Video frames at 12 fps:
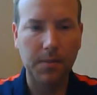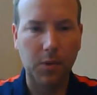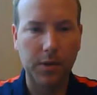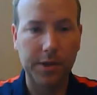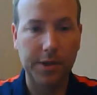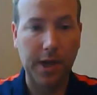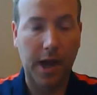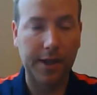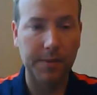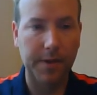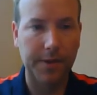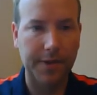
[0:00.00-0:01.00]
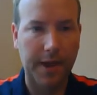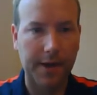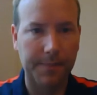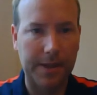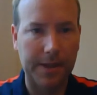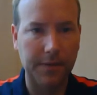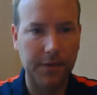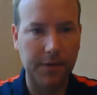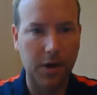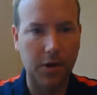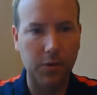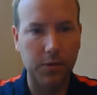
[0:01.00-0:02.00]
Or just document that a piece of
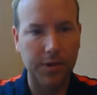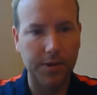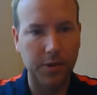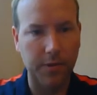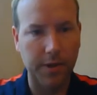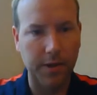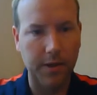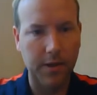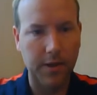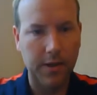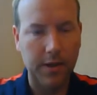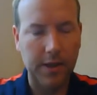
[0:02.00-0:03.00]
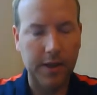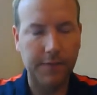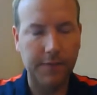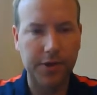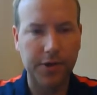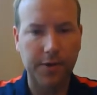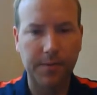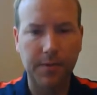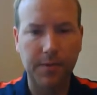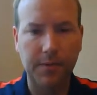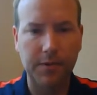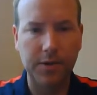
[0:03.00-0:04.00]
code was giving a certain
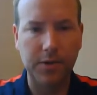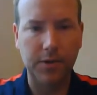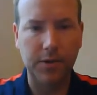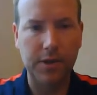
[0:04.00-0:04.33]
result.